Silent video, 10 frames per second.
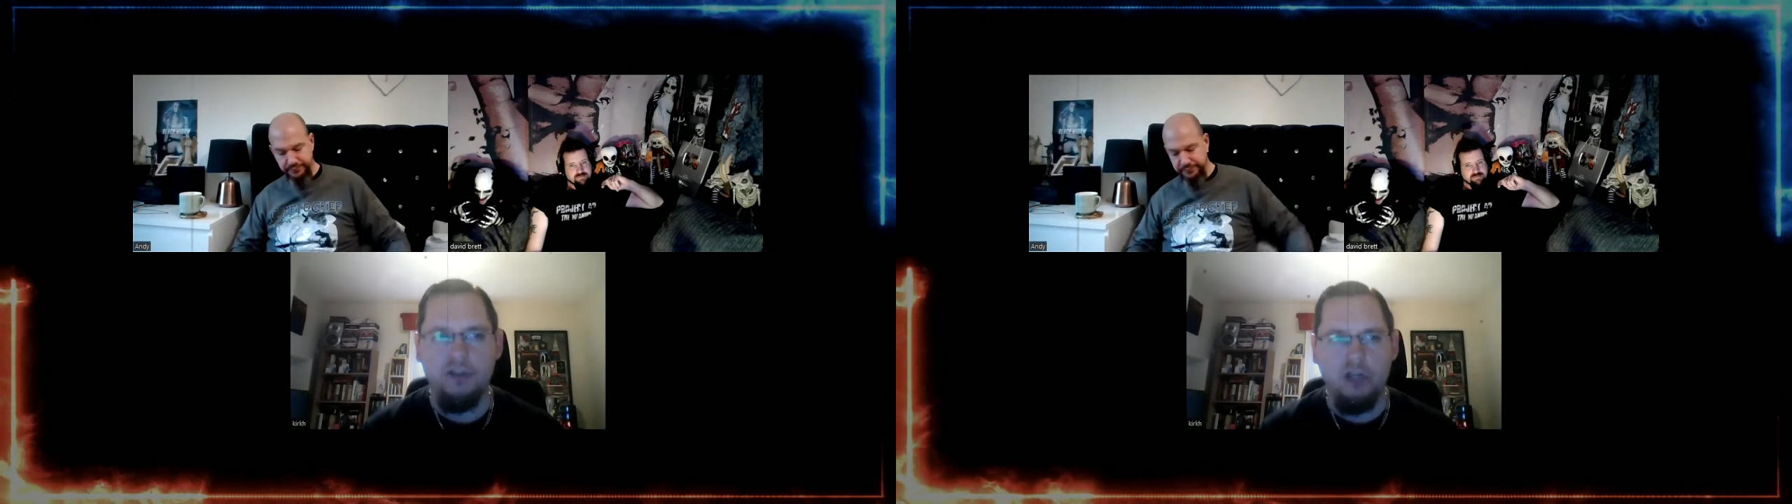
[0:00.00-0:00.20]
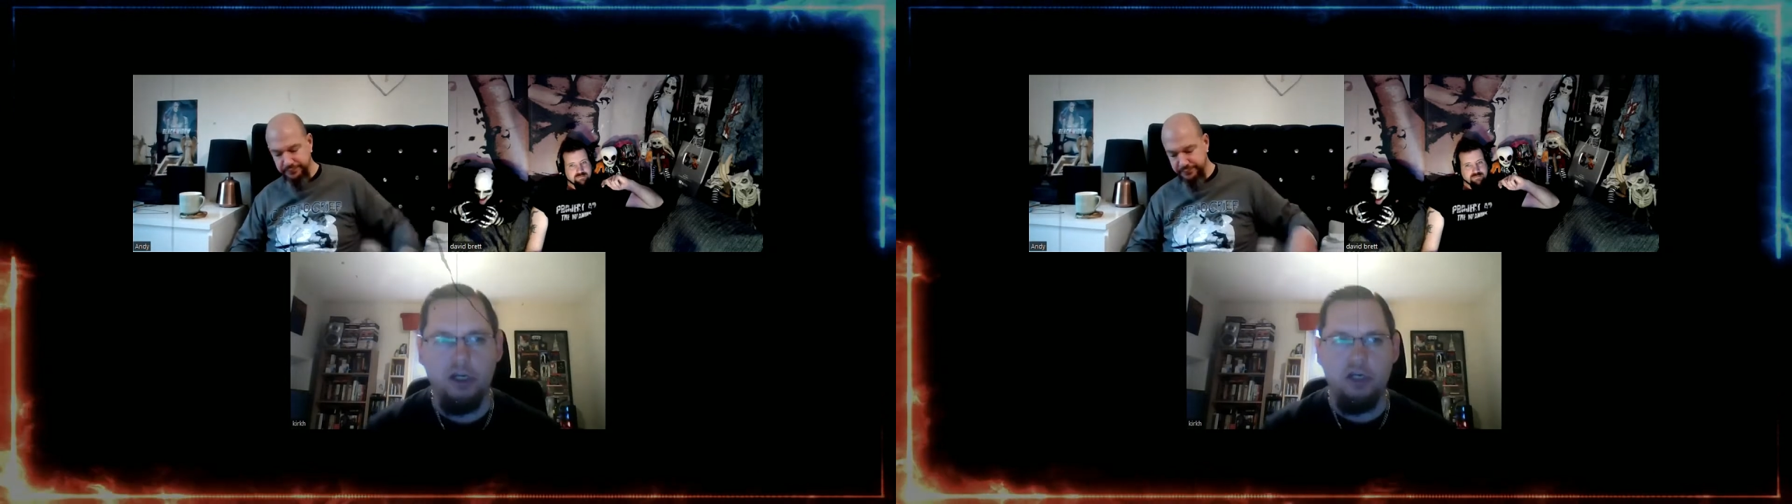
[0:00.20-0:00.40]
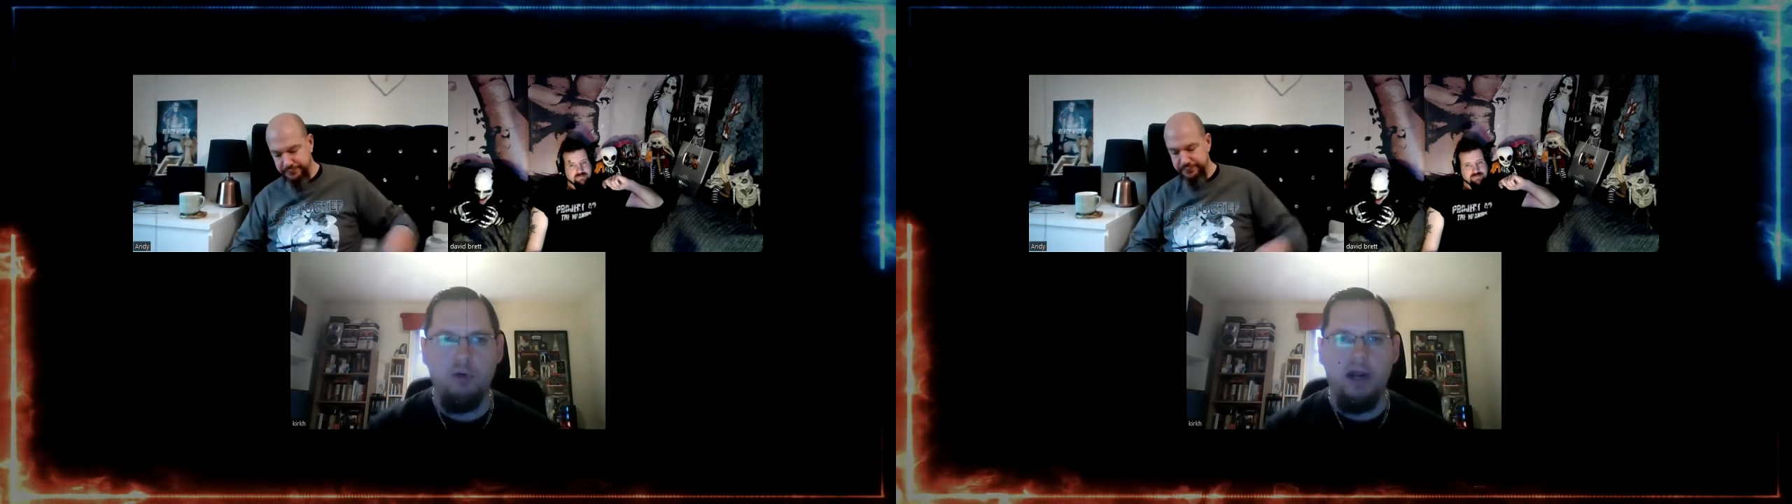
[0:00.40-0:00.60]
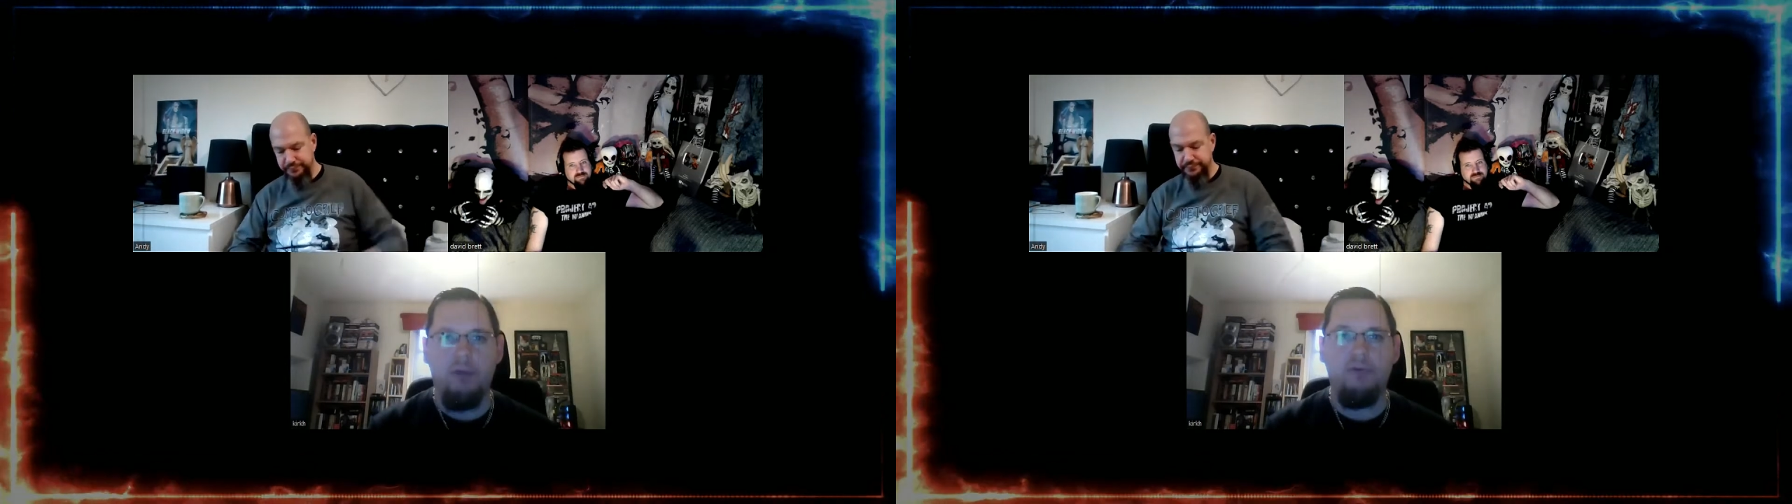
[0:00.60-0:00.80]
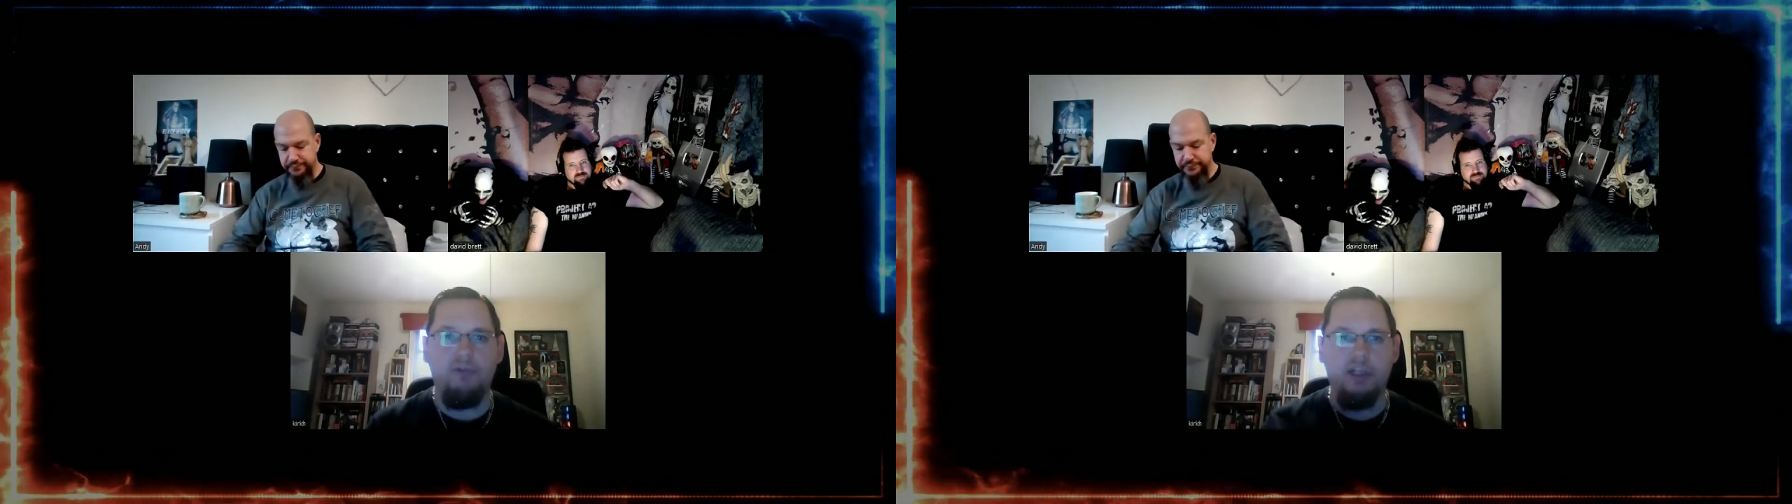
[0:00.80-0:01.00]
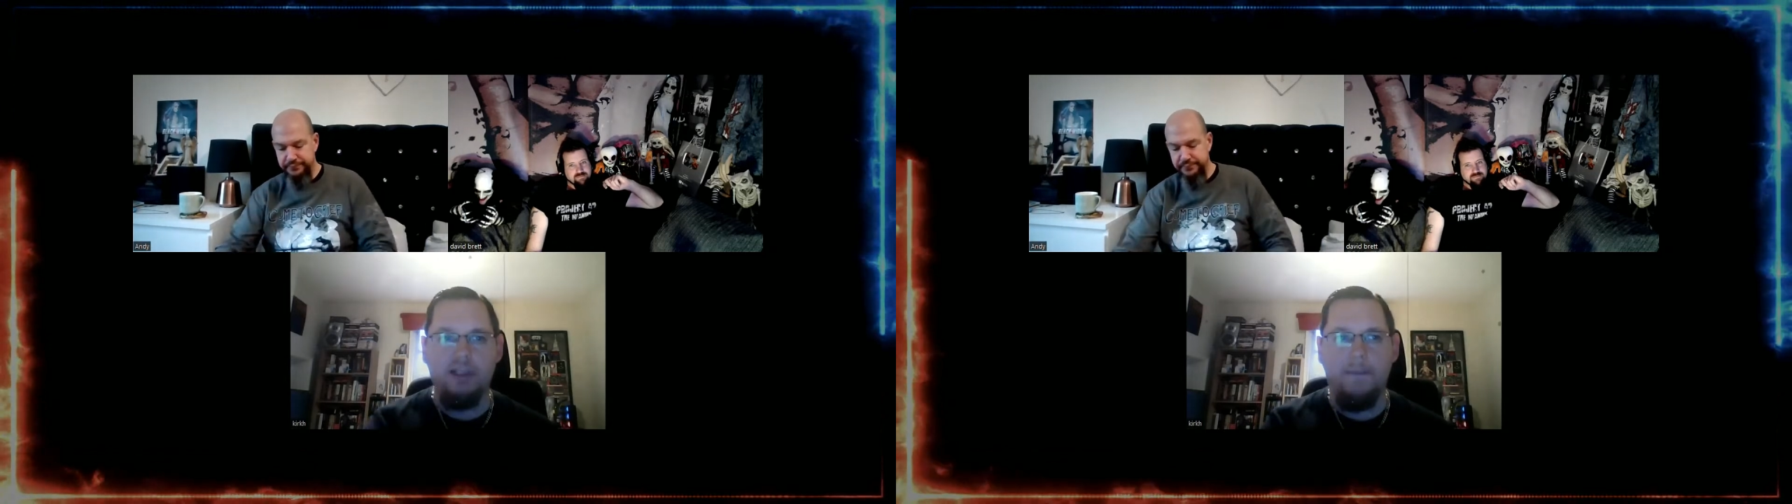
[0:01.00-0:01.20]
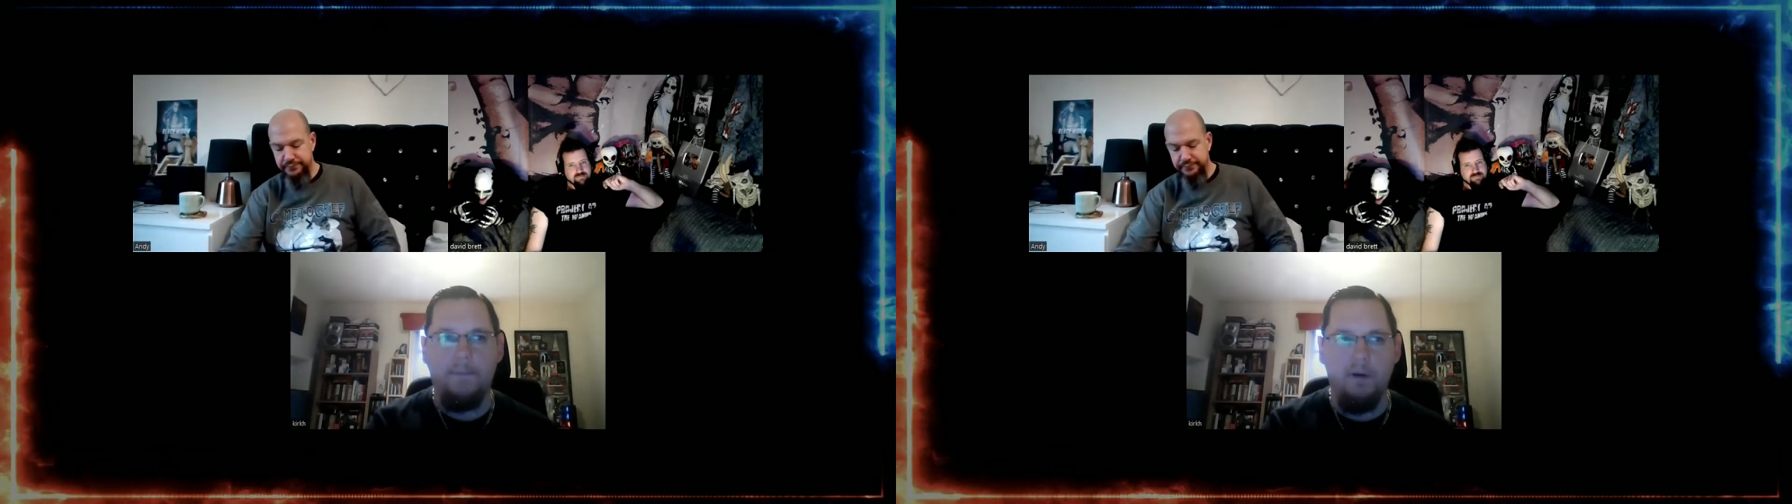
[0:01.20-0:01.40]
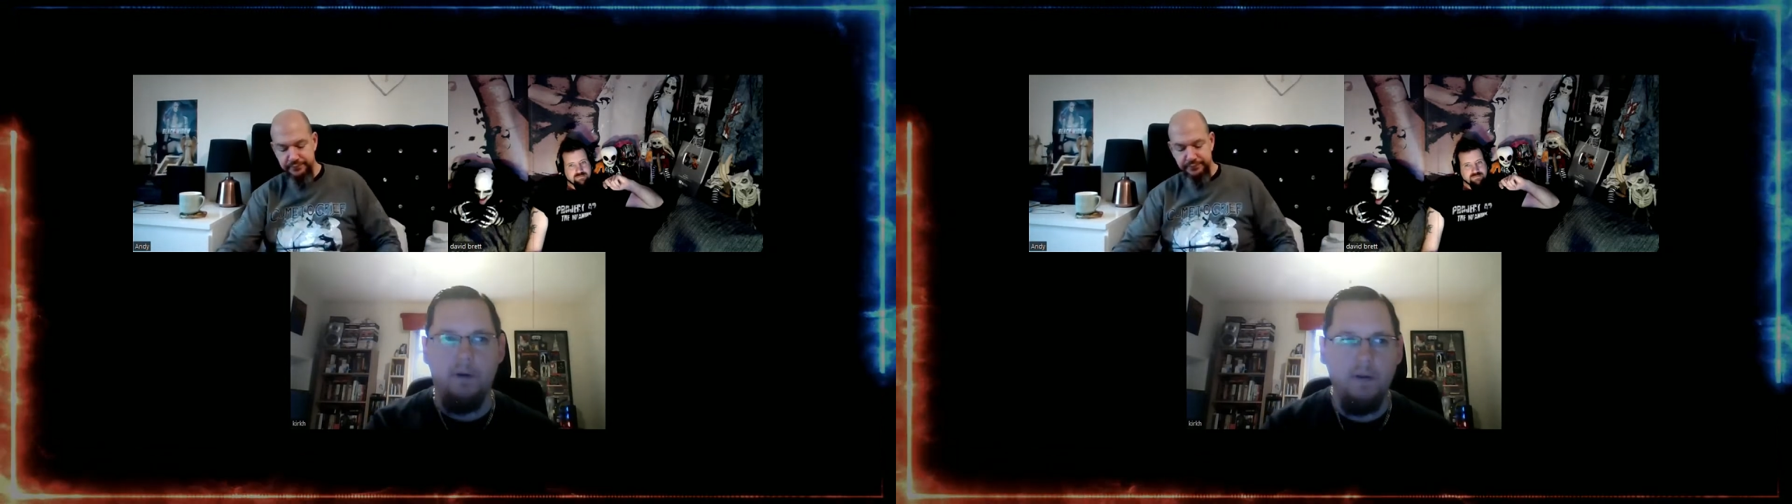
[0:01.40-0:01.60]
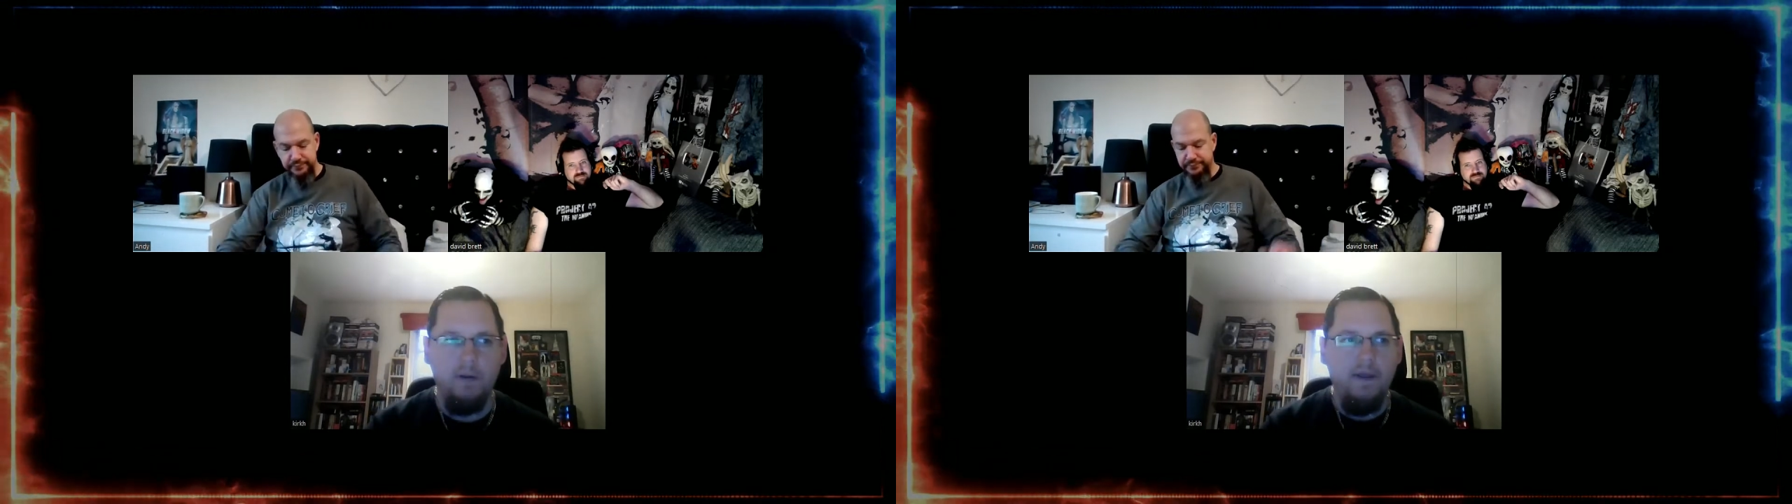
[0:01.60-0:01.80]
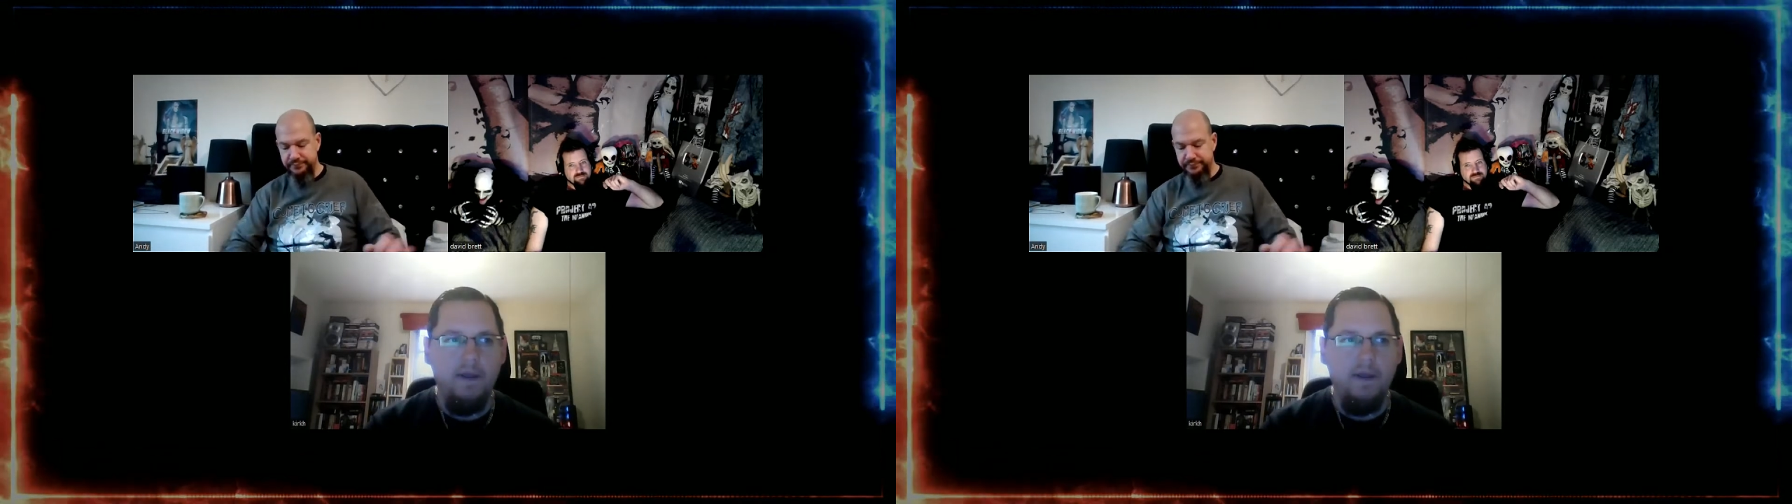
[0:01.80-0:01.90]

knocking around. For example,